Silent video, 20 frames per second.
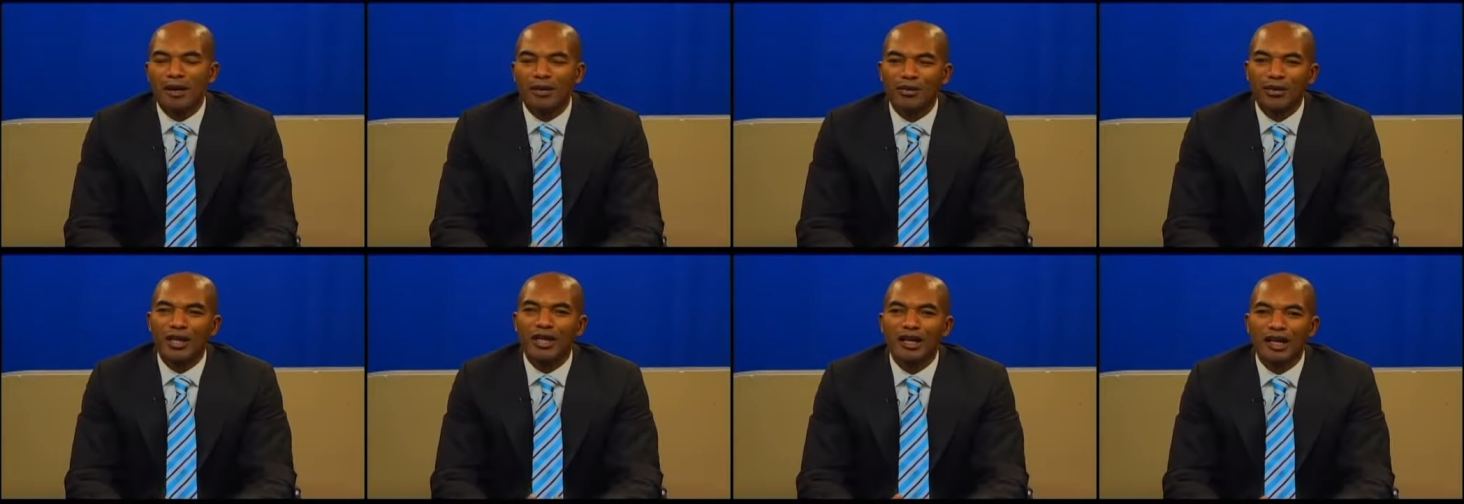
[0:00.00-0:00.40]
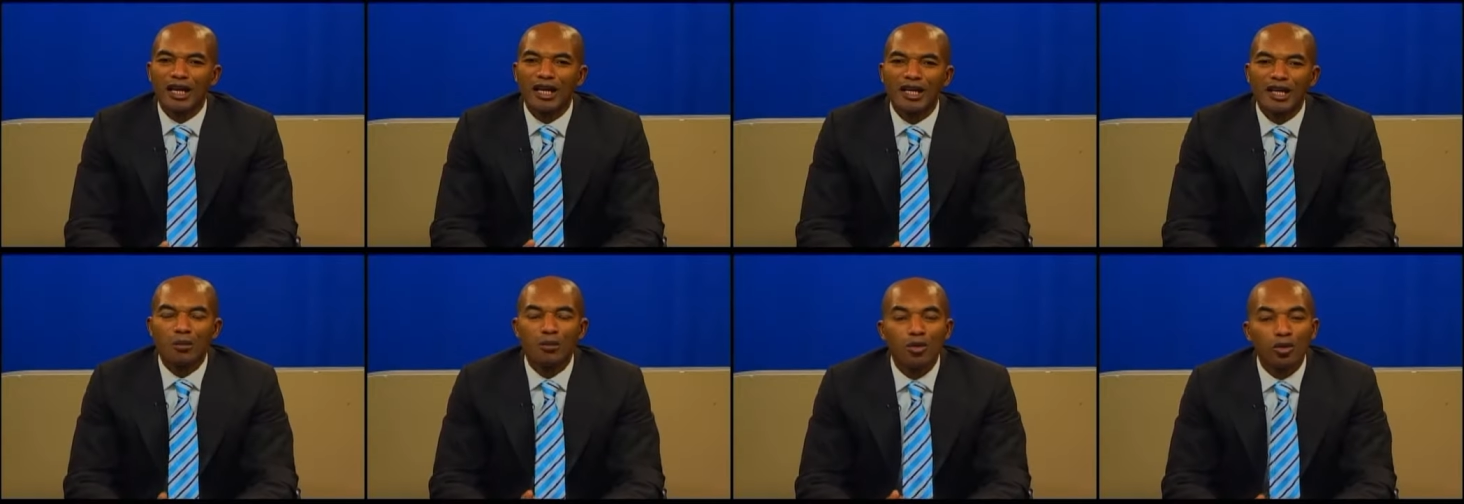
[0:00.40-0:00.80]
I think
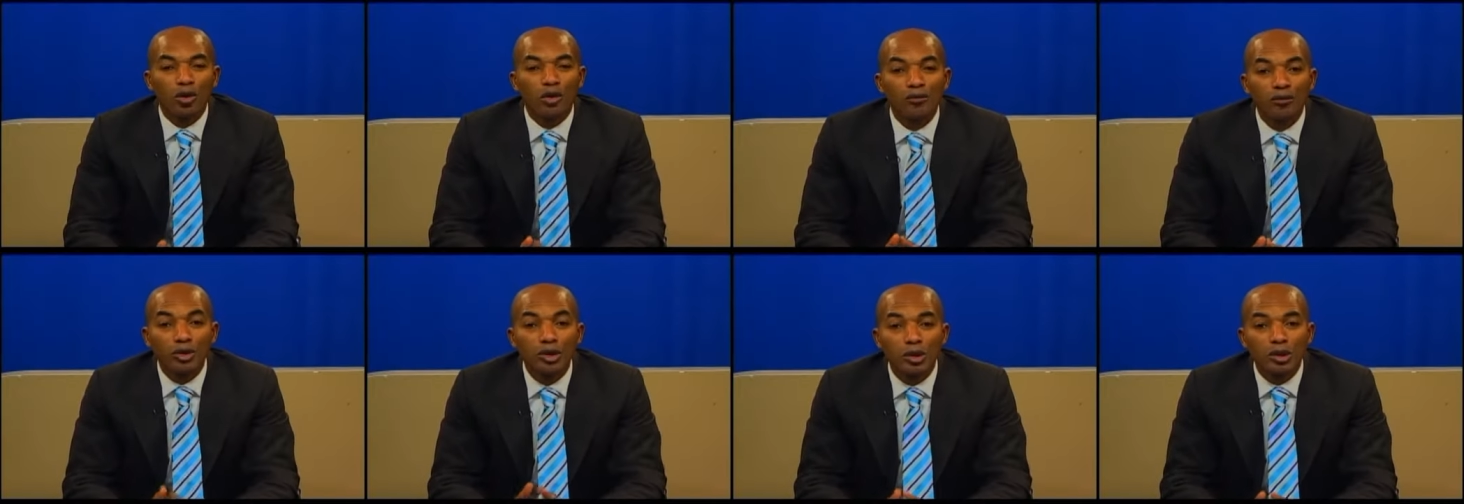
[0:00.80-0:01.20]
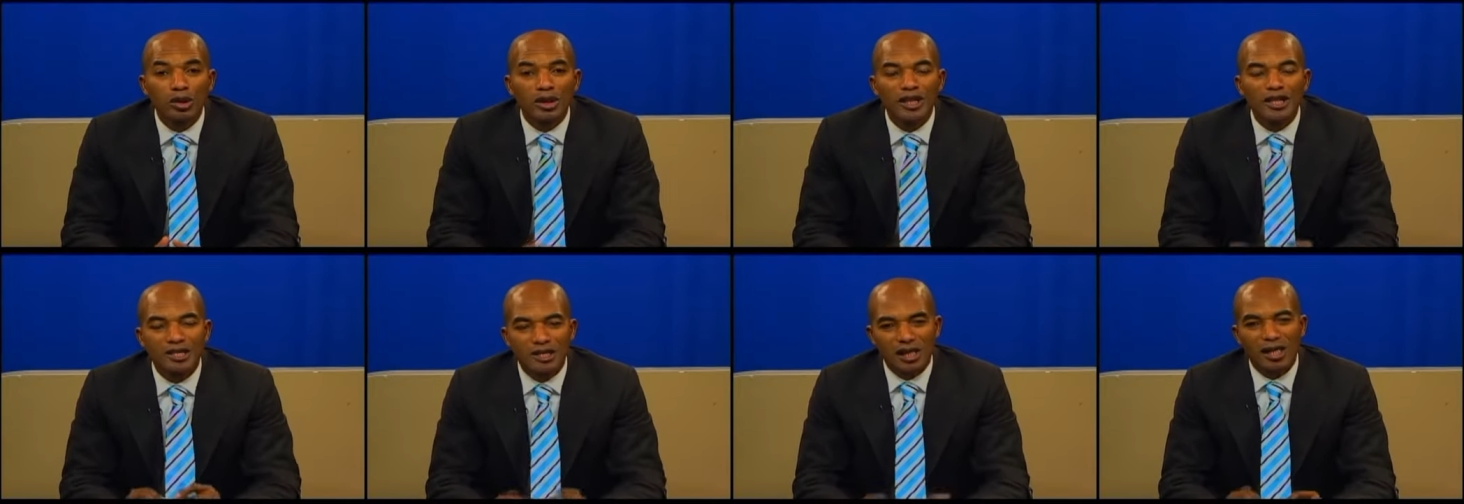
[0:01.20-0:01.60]
in the book of Luke,
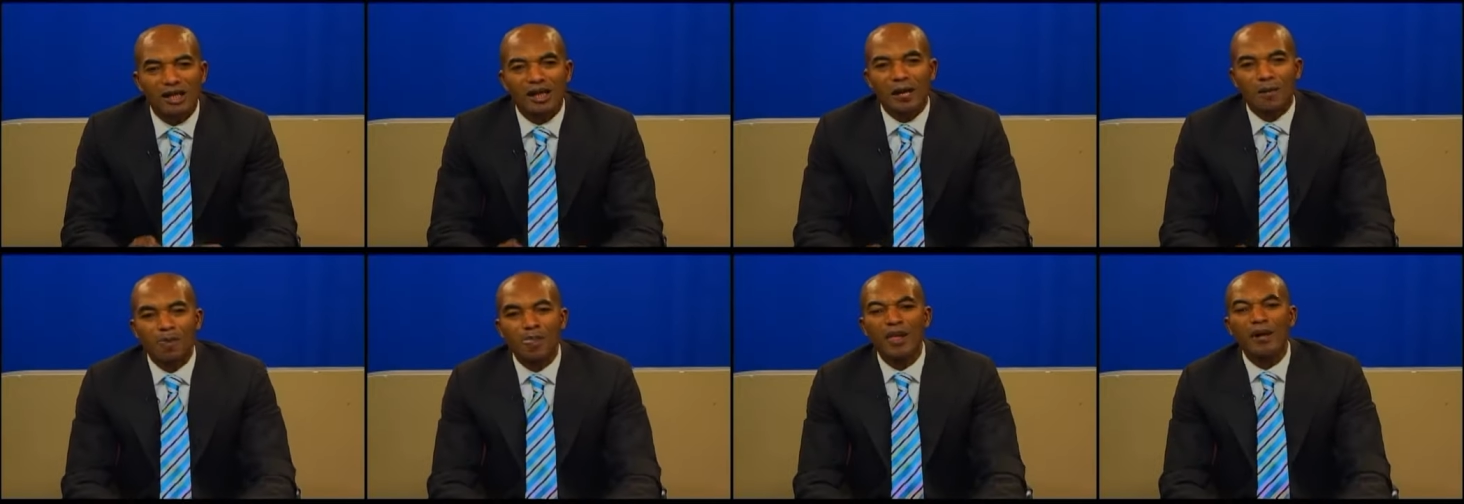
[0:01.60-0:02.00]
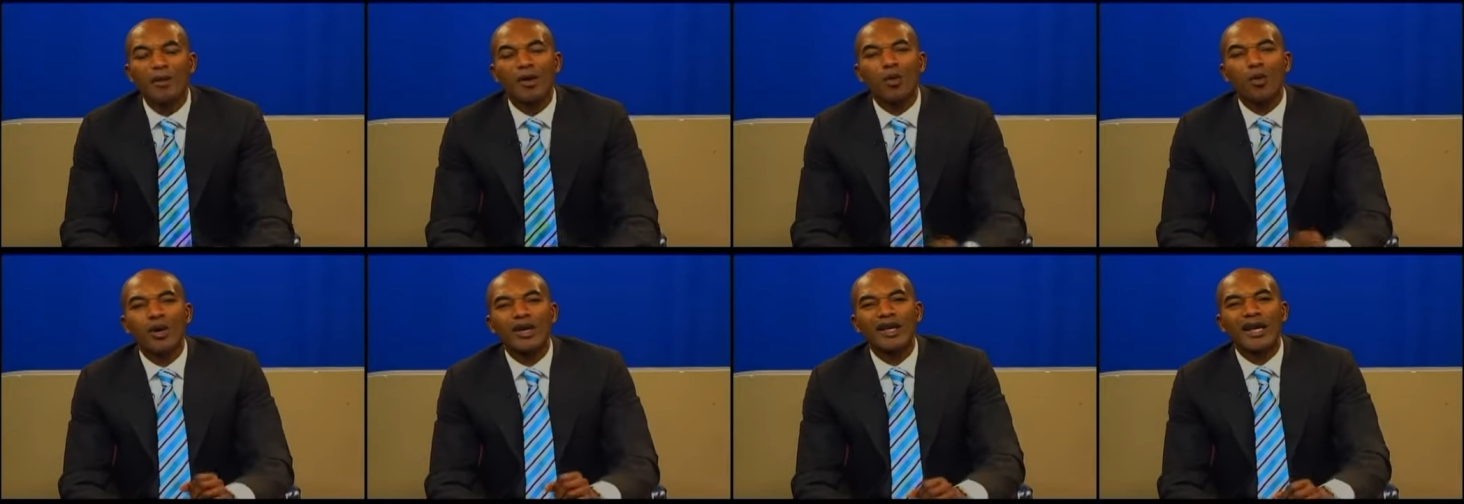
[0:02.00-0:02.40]
he said that
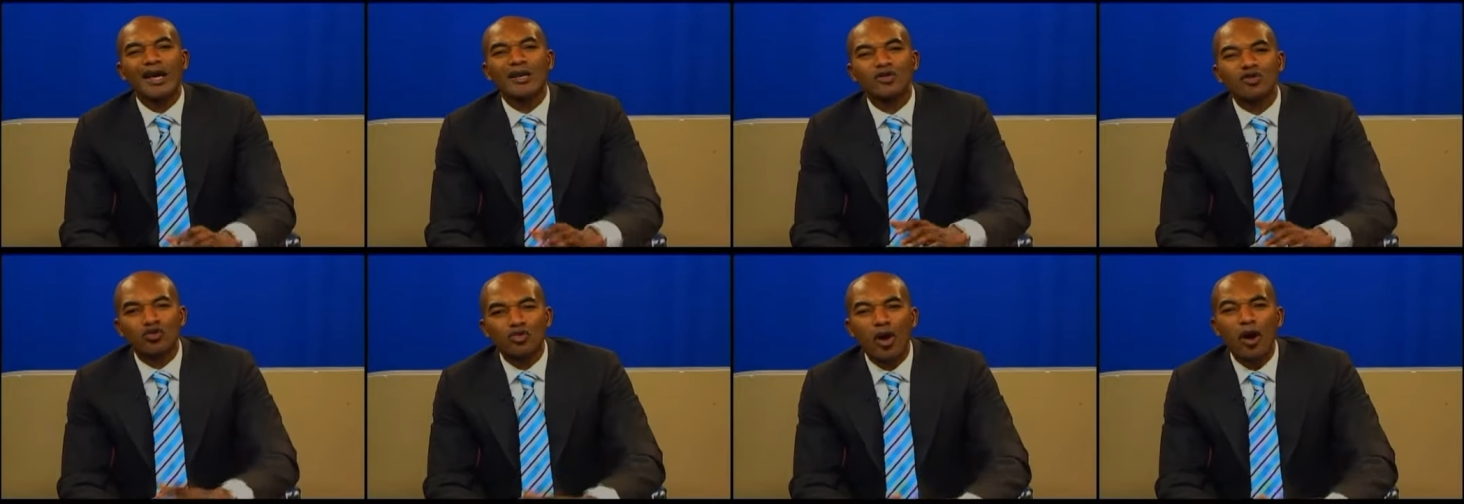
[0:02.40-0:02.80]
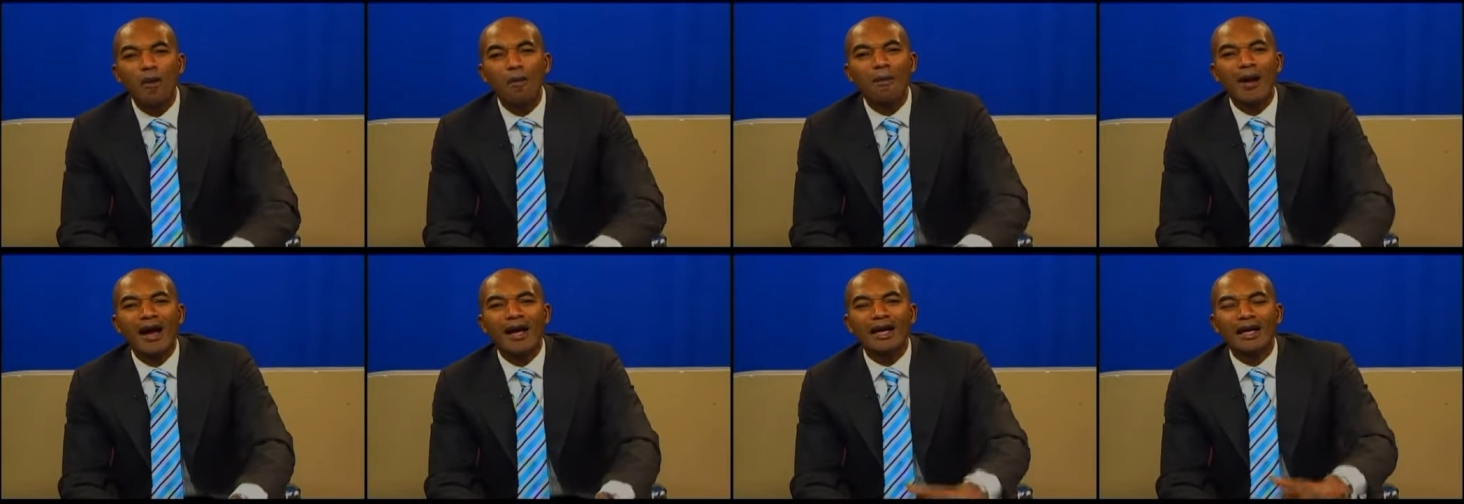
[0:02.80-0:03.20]
when a
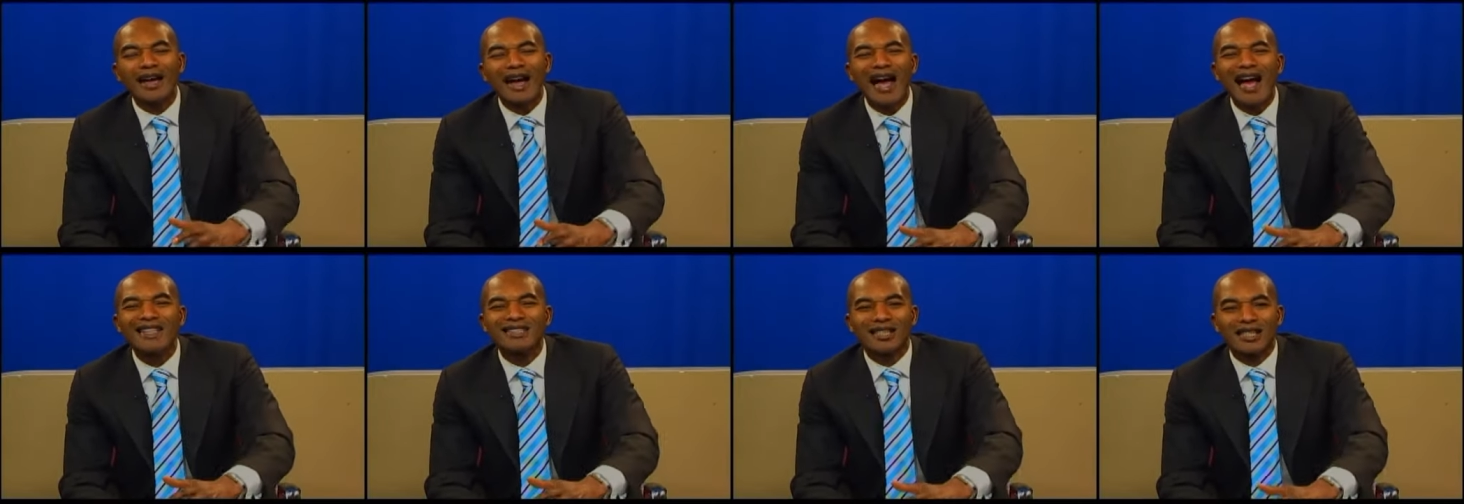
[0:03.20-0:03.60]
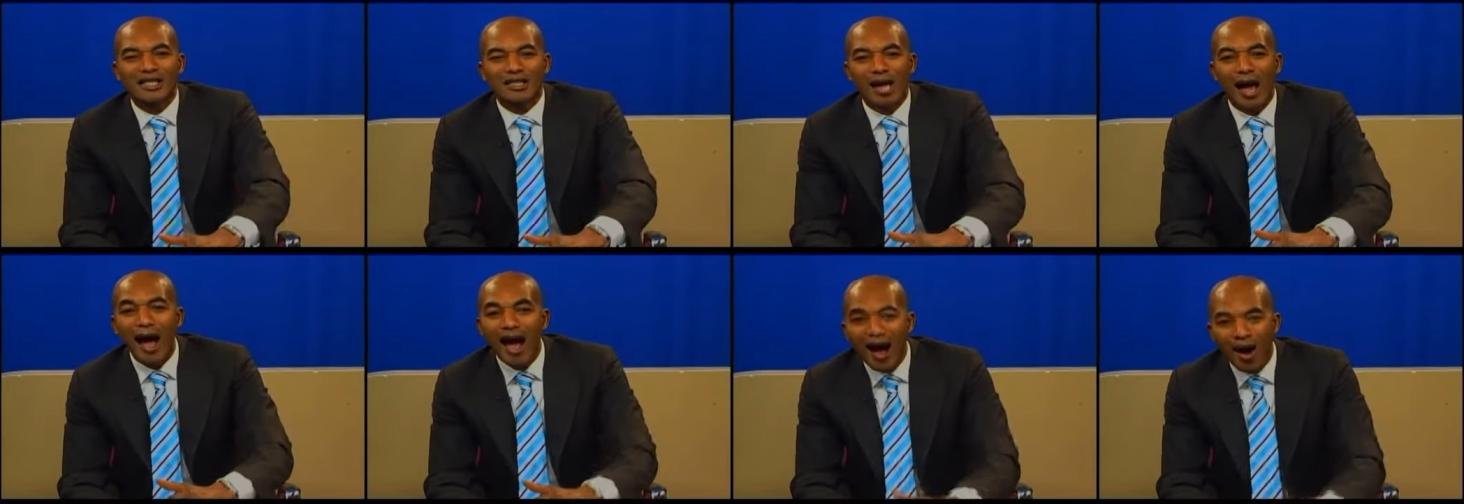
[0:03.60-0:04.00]
strong man guards
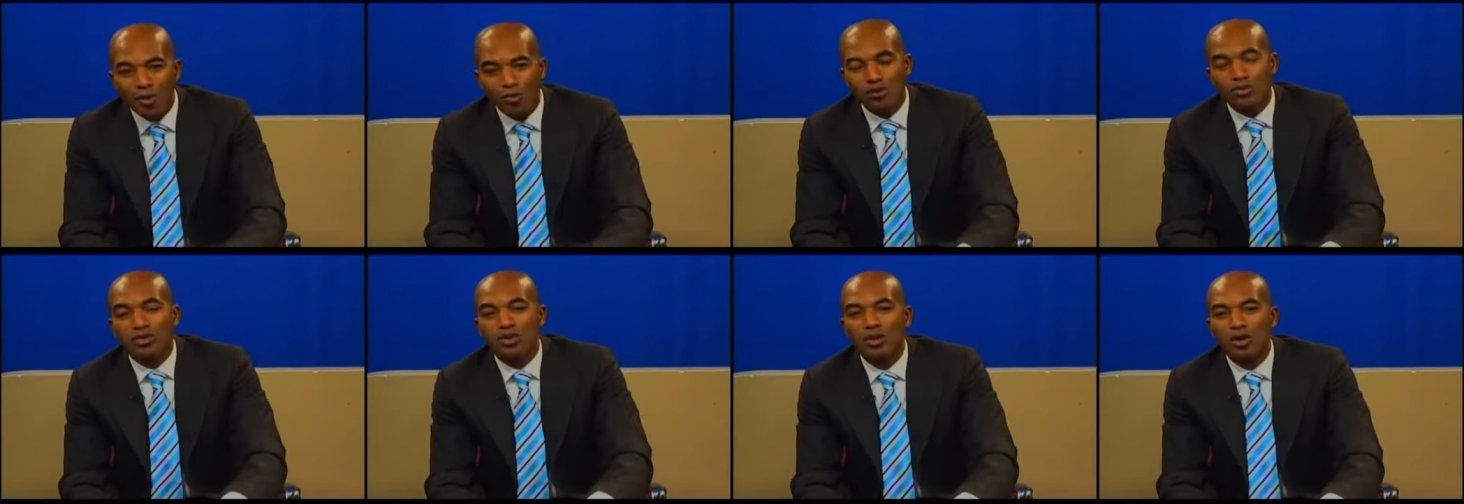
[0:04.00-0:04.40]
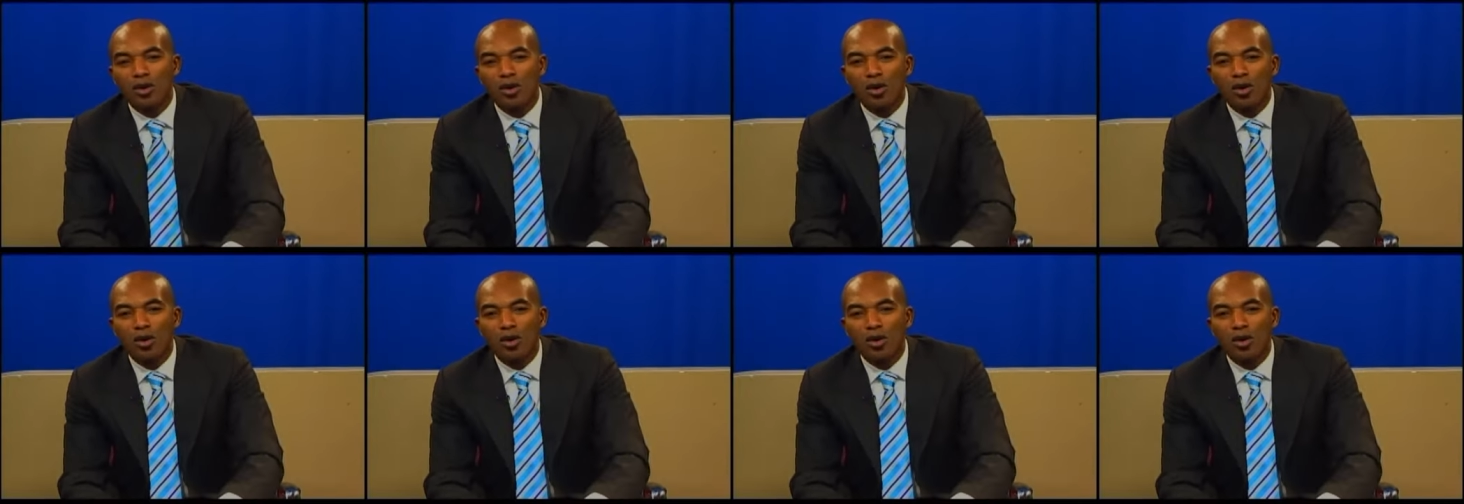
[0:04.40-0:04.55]
his house,